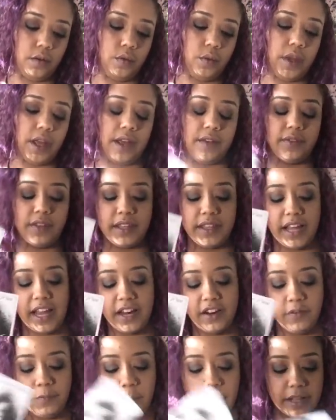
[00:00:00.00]
We have the
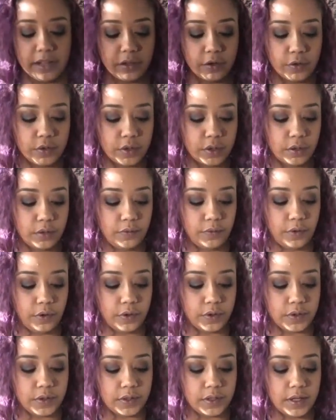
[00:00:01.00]
Knight of Pentacles in the
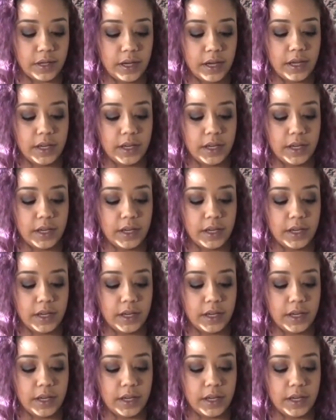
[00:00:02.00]
reverse.